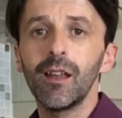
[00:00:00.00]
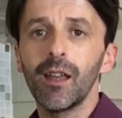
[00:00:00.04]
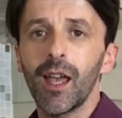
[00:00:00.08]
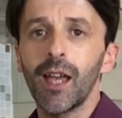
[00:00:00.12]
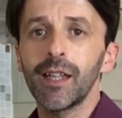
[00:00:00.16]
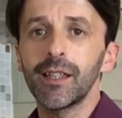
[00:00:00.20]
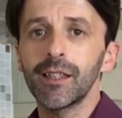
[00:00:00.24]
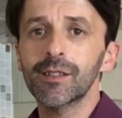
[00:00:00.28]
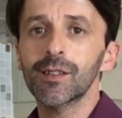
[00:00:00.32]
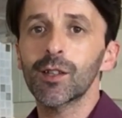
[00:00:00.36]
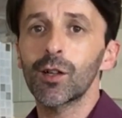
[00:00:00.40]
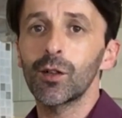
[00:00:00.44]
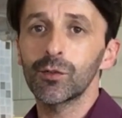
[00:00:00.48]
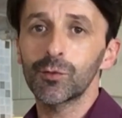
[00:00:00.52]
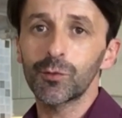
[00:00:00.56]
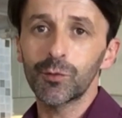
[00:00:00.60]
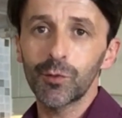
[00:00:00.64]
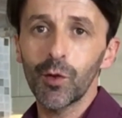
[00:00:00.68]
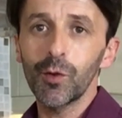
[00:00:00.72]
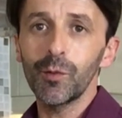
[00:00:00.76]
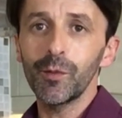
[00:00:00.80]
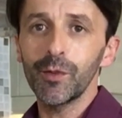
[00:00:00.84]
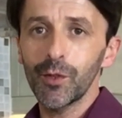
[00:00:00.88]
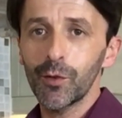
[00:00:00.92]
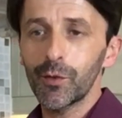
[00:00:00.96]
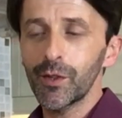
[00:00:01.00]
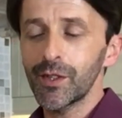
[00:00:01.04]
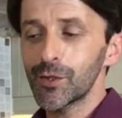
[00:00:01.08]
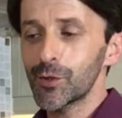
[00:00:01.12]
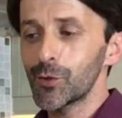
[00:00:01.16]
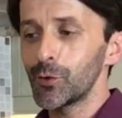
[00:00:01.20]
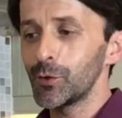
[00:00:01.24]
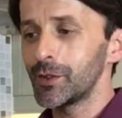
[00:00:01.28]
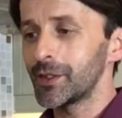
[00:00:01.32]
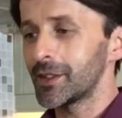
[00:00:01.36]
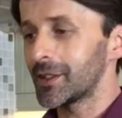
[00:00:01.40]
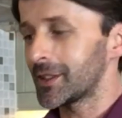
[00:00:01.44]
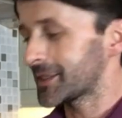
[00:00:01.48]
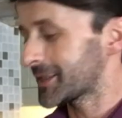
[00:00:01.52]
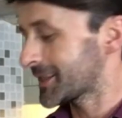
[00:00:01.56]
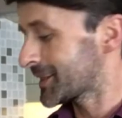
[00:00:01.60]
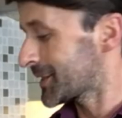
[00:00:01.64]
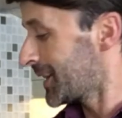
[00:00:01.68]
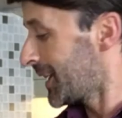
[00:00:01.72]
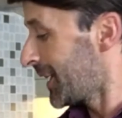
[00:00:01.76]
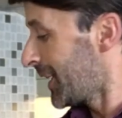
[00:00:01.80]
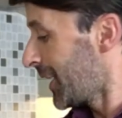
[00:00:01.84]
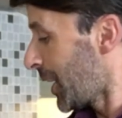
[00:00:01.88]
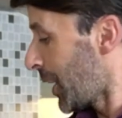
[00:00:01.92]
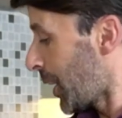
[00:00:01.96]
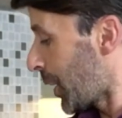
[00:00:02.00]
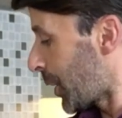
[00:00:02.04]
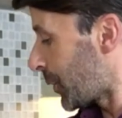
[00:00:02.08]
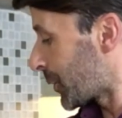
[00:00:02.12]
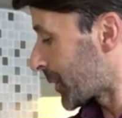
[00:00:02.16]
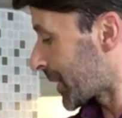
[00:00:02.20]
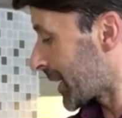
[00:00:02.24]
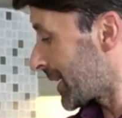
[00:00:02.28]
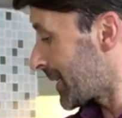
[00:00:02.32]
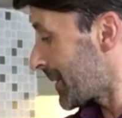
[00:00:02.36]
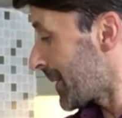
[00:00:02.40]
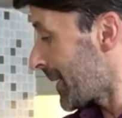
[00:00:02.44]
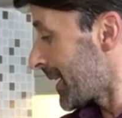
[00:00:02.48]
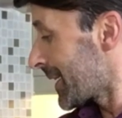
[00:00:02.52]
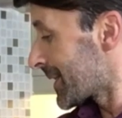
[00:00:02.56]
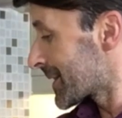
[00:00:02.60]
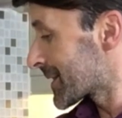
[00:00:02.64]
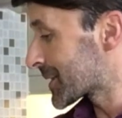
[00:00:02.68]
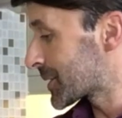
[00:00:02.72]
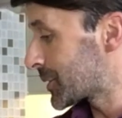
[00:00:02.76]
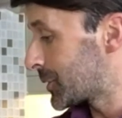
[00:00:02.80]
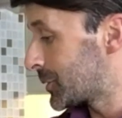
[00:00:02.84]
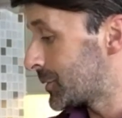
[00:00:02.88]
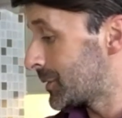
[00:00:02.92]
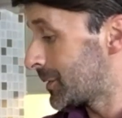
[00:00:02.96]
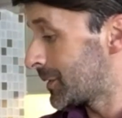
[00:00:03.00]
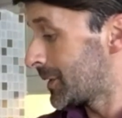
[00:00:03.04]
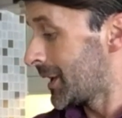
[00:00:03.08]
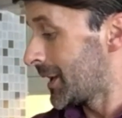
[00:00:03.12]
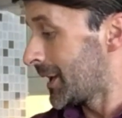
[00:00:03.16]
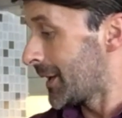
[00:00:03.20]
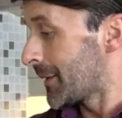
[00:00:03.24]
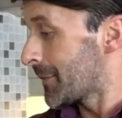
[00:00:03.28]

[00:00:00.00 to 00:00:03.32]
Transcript: and it's called Romeo and Juliet. Okay, so